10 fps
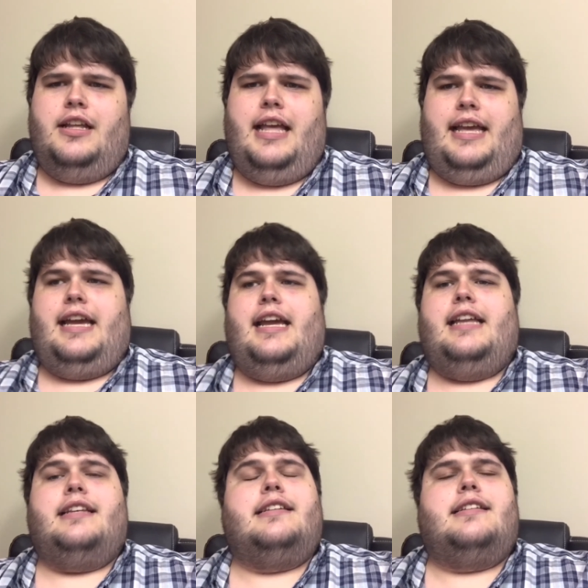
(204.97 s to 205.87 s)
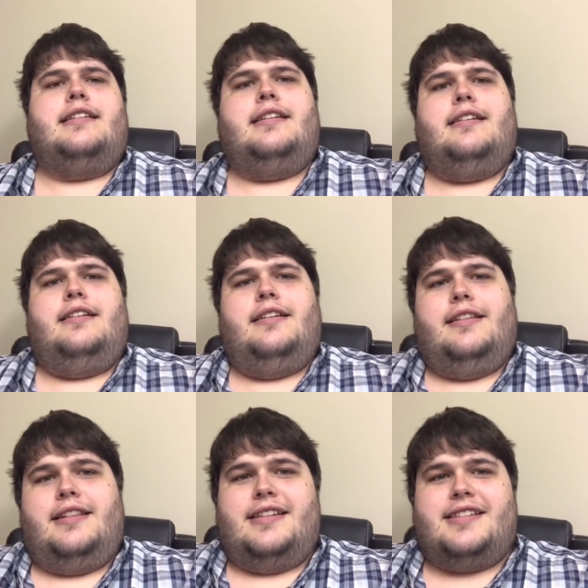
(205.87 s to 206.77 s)
And
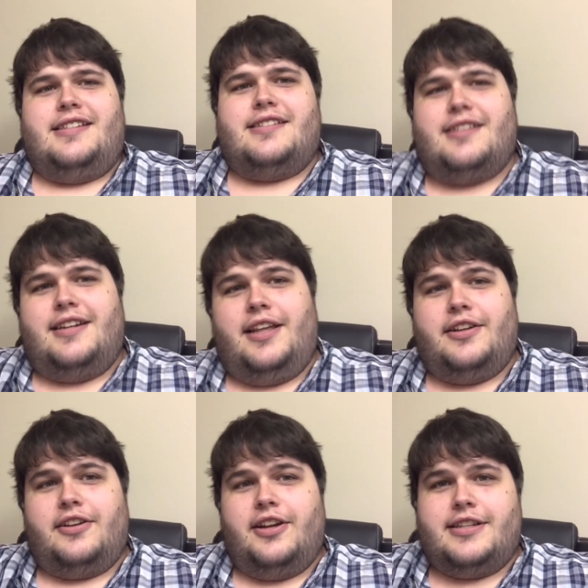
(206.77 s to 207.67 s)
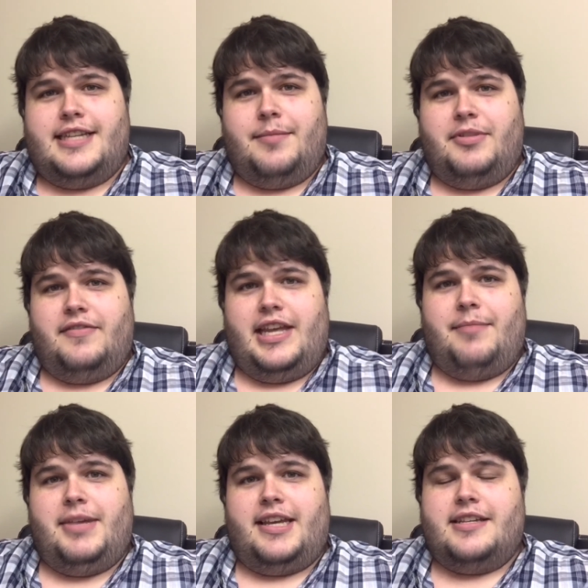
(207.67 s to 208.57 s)
this is another good example of
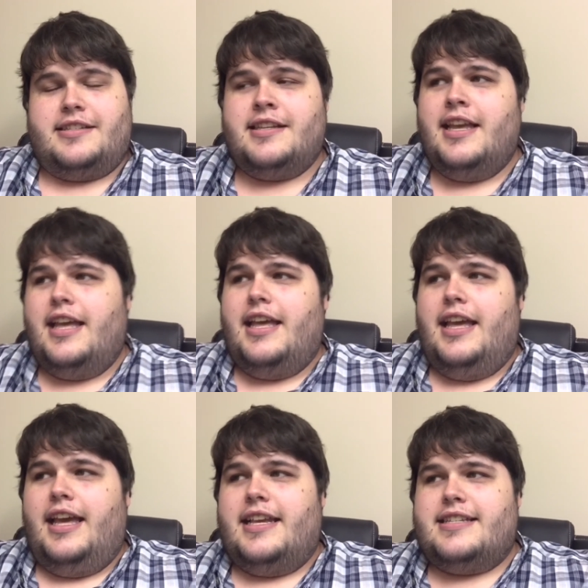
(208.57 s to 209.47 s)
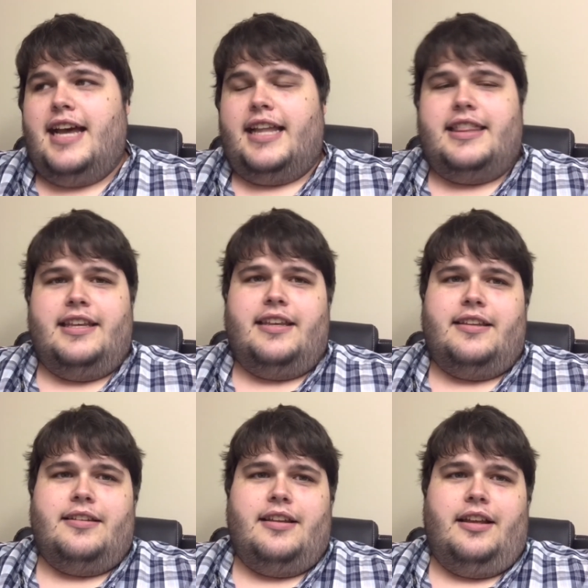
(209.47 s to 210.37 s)
that, because he's got
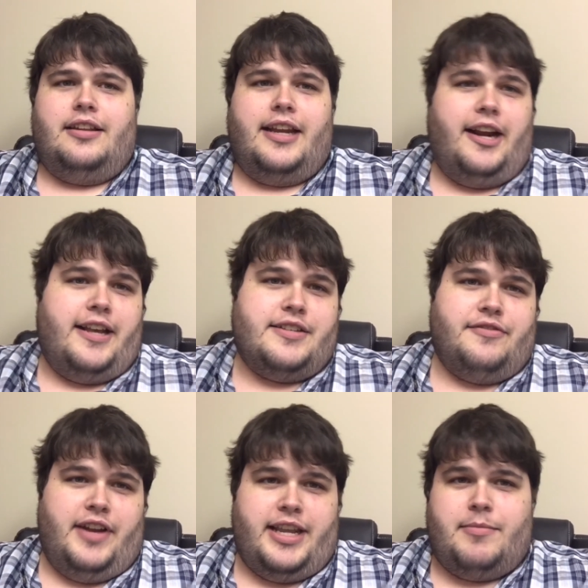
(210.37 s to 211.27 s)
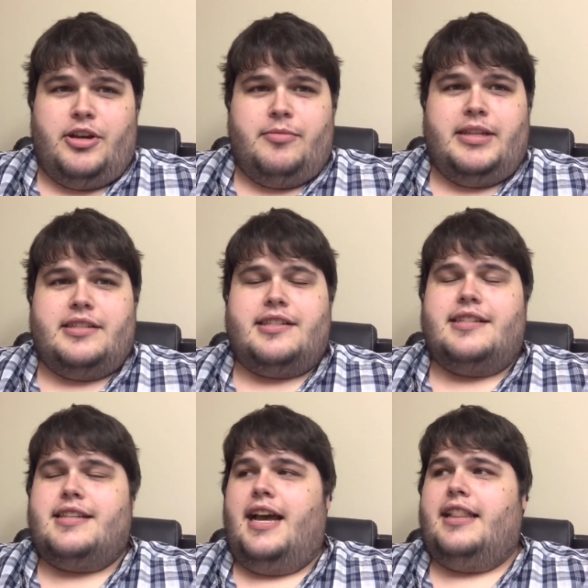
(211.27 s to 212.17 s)
the hilarious, funny moments.
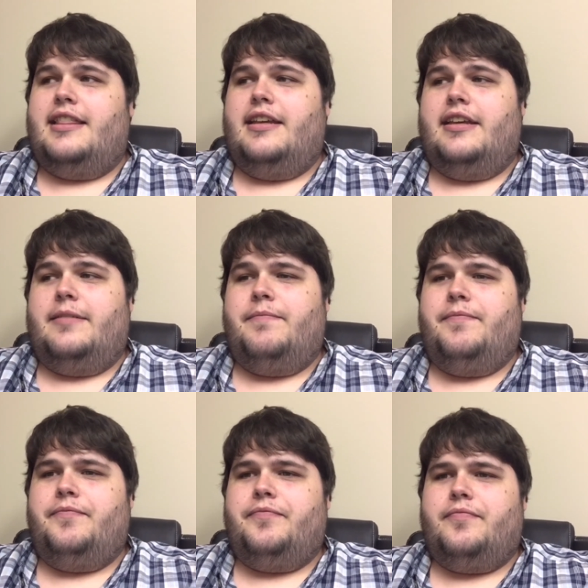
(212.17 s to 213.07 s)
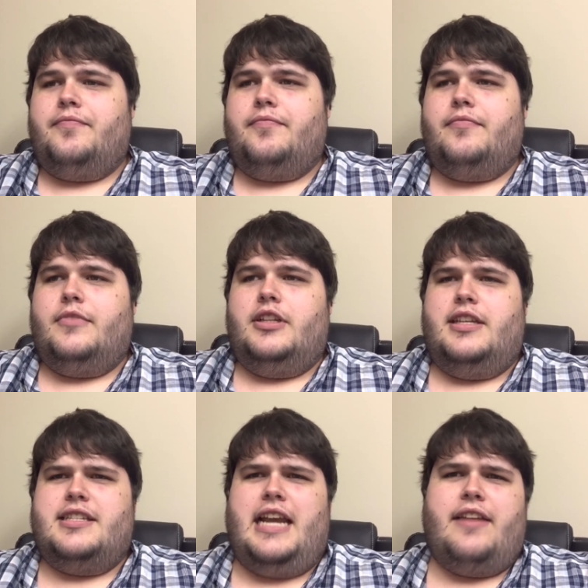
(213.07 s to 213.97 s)
He's got a
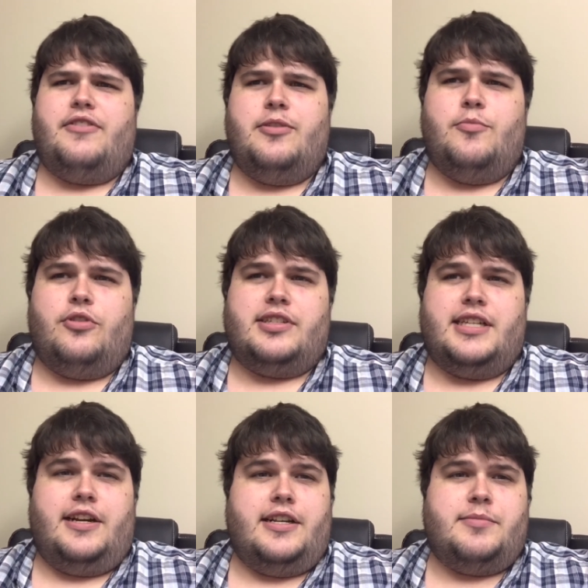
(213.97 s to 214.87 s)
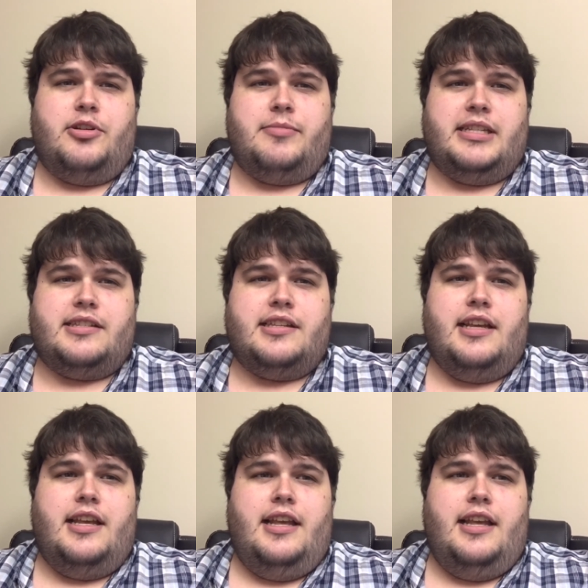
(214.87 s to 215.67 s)
few more serious moments,